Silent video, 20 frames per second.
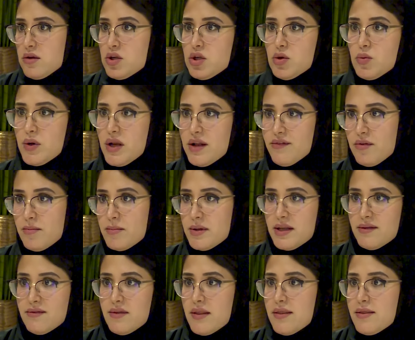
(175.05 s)
you will never
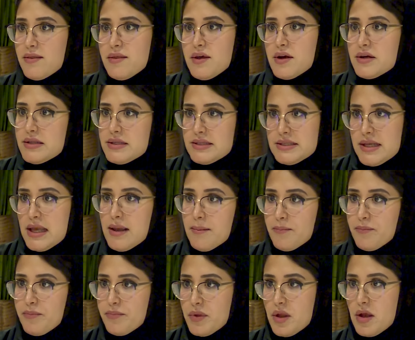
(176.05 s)
believe that they're the
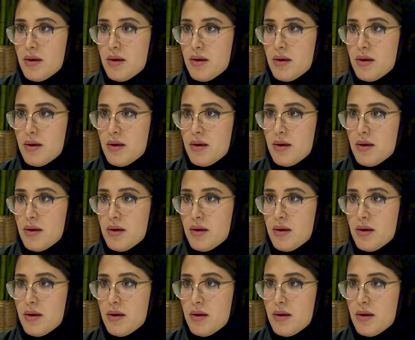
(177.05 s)
same.